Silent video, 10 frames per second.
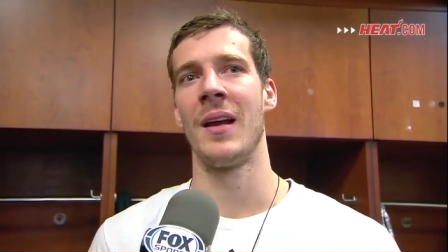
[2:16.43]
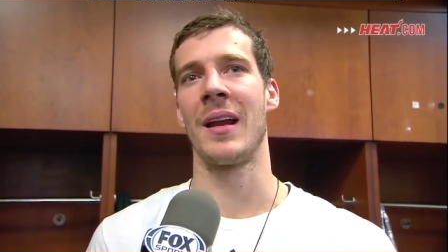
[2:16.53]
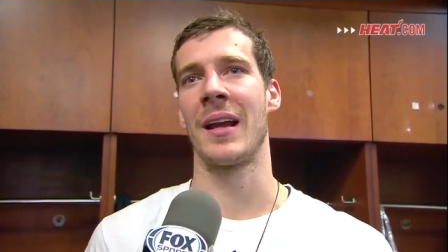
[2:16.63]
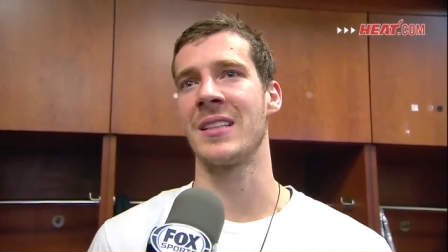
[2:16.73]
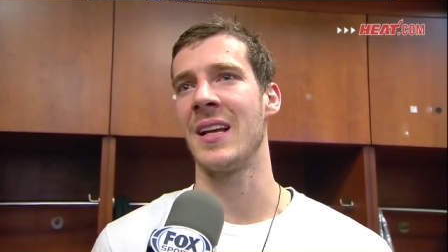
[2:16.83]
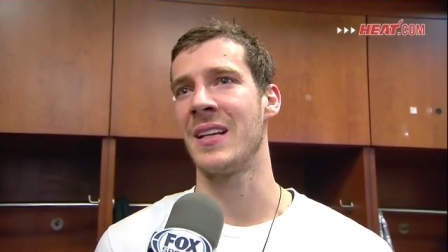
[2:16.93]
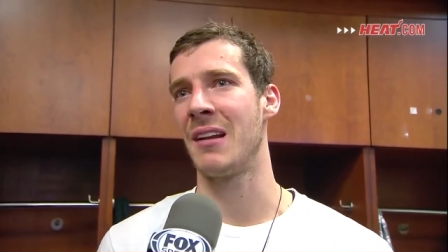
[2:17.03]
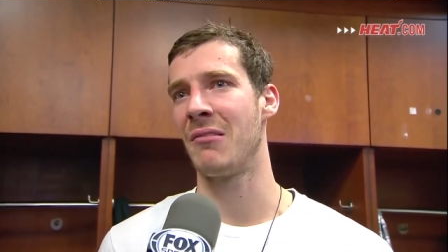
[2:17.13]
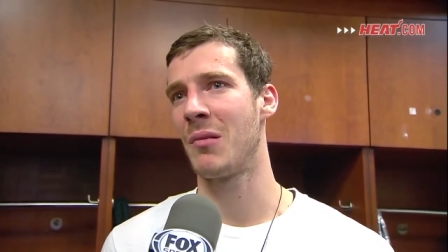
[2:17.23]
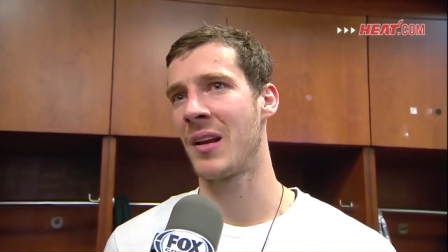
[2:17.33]
like I said,
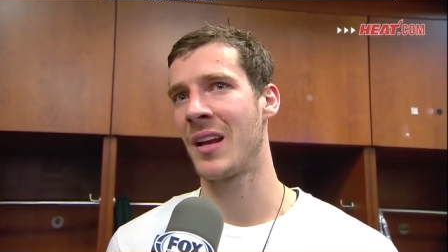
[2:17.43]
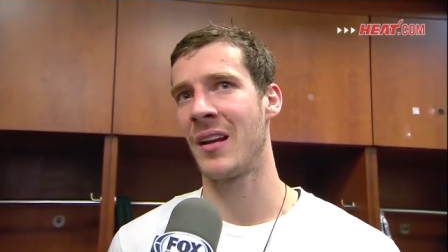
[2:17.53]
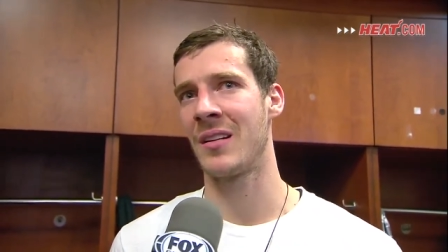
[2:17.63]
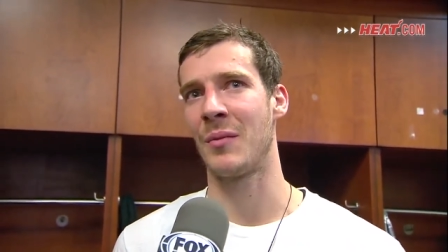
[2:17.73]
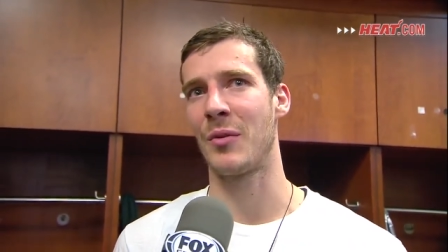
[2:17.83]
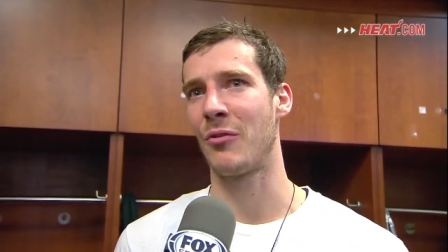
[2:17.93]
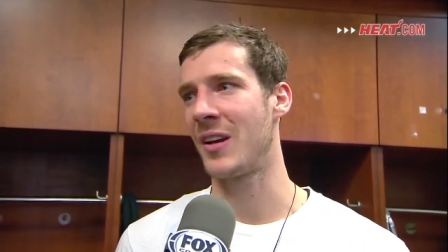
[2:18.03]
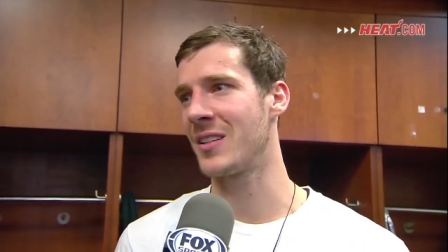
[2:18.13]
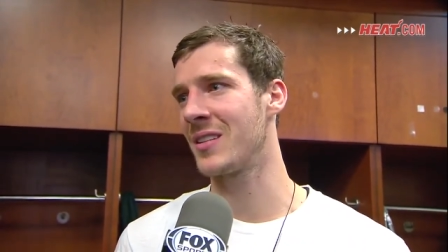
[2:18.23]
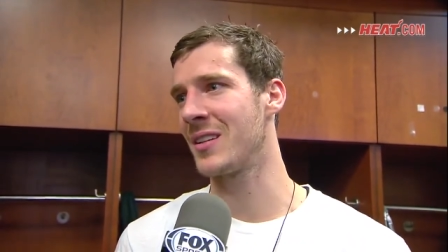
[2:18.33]
everybody here is a
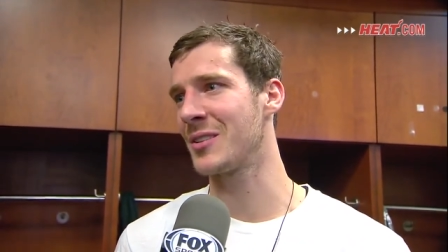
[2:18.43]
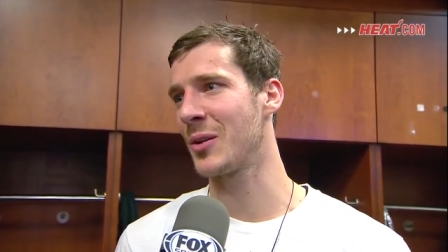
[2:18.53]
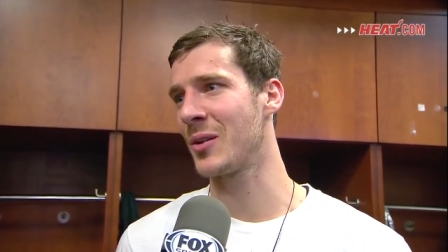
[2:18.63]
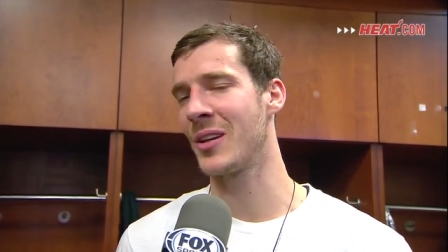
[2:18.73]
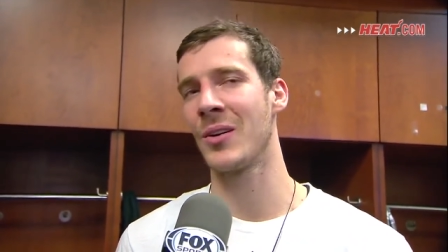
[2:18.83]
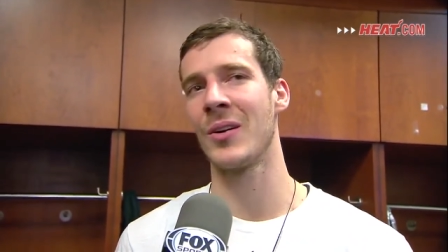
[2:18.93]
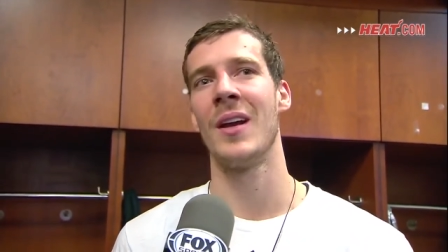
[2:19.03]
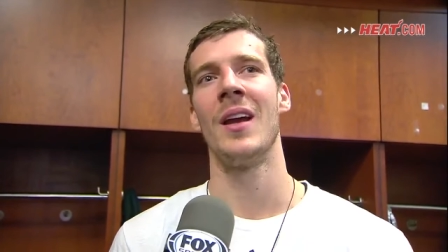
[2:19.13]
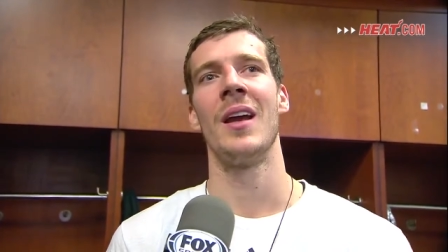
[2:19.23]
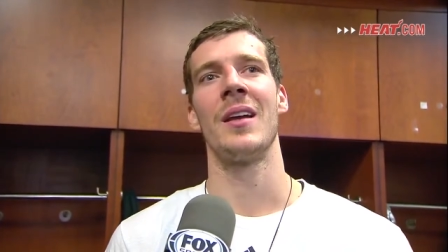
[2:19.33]
professional, so you know
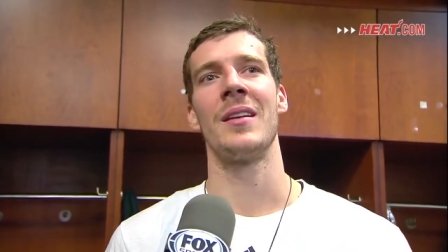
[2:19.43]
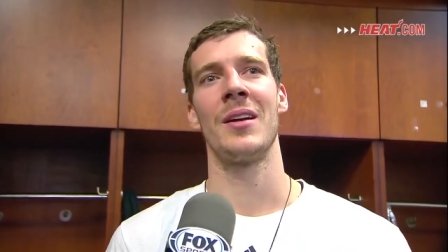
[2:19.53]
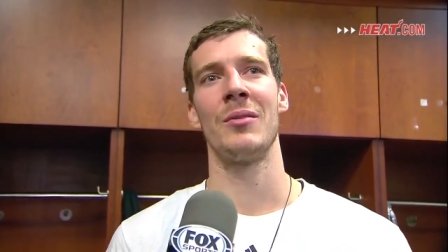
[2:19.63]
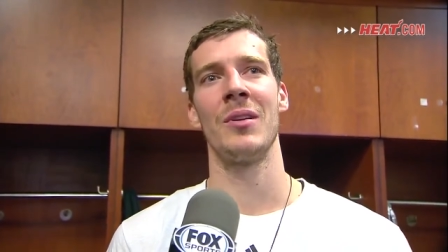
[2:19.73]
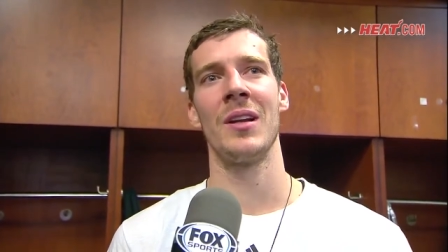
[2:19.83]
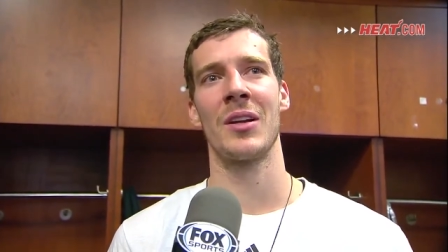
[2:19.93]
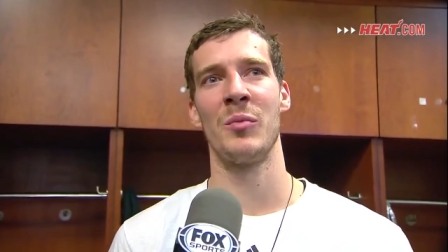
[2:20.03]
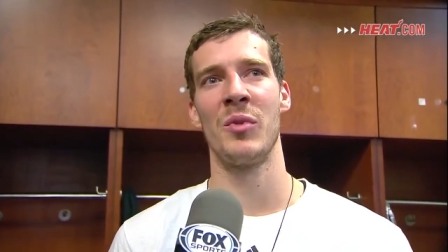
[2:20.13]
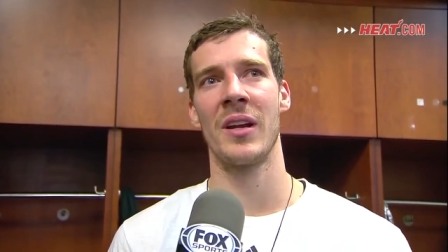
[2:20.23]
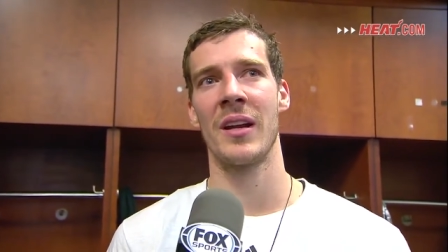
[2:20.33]
they're really
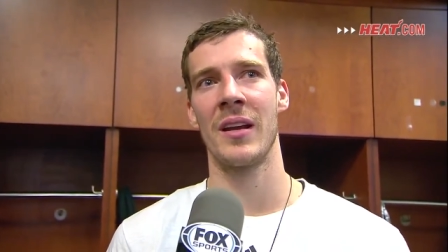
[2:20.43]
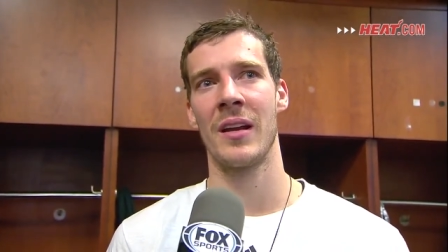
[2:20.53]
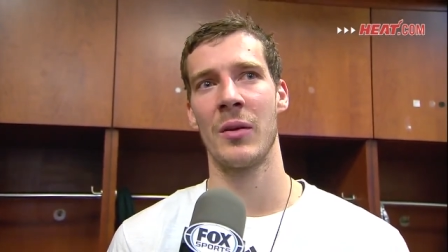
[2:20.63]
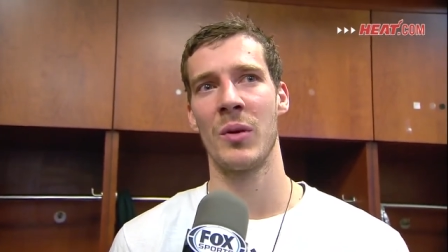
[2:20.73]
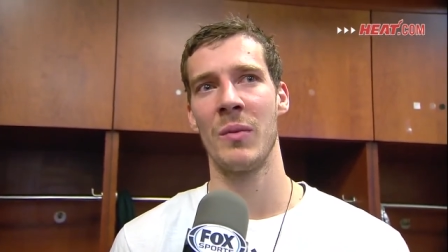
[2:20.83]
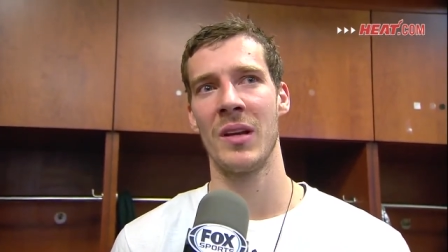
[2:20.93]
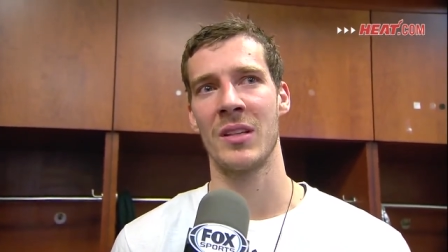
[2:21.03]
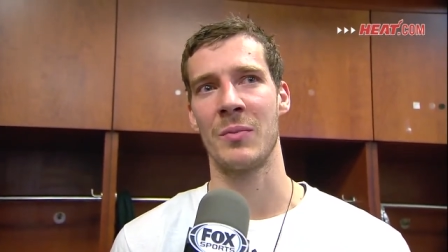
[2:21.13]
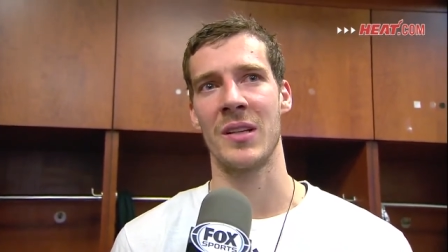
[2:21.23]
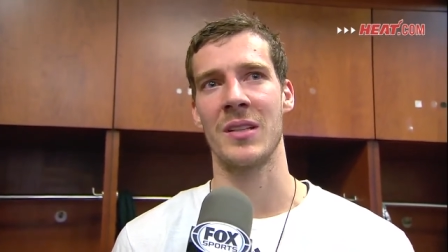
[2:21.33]
communicating with me,
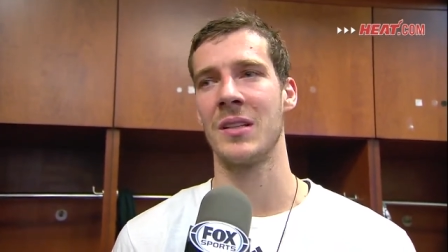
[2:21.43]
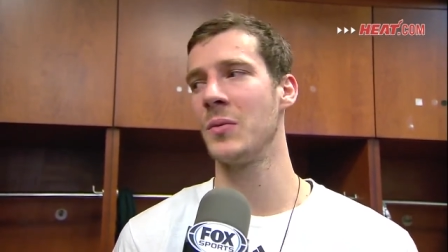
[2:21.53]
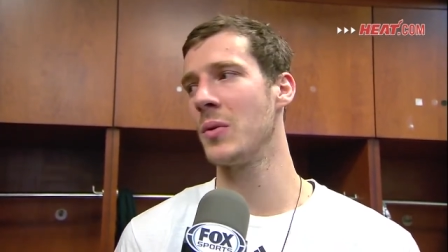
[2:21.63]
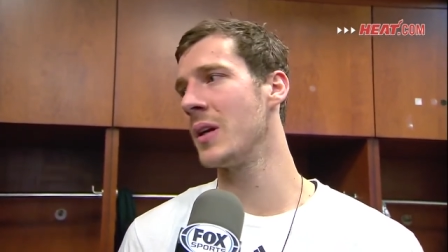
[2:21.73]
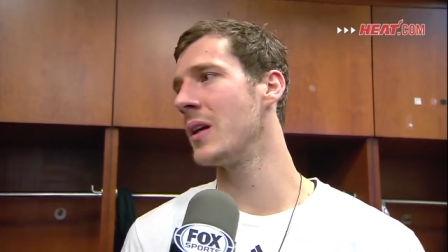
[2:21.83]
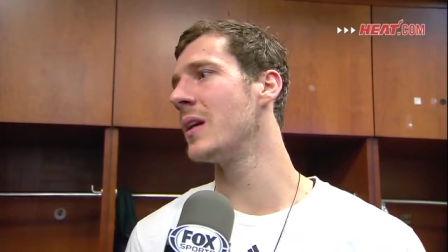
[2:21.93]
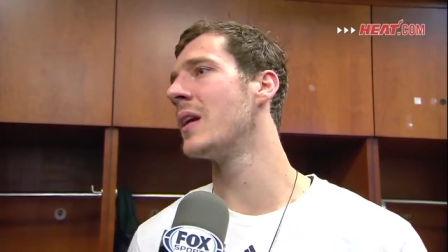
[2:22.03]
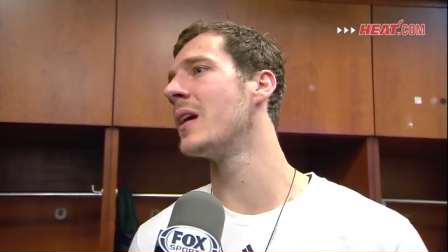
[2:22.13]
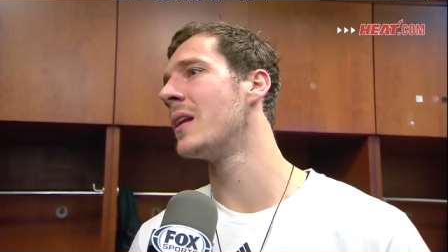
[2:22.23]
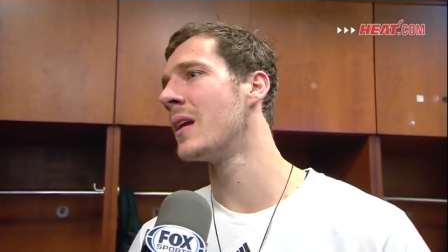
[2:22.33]
especially Dwyane
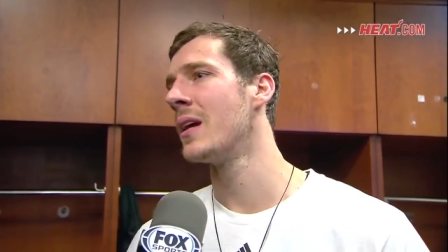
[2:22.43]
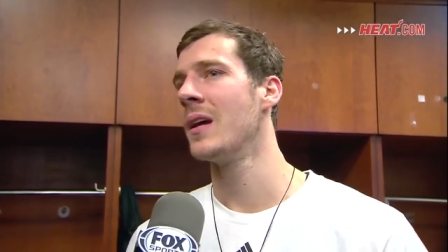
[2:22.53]
and